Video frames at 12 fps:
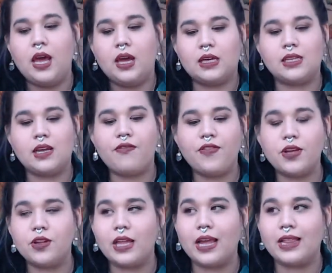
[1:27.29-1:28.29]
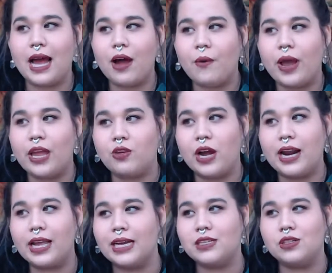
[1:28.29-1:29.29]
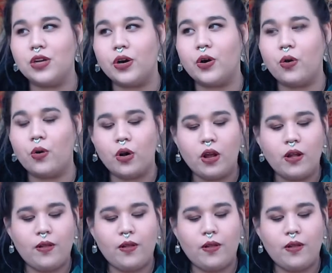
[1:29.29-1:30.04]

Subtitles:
Because I feel like that way you kind of get to know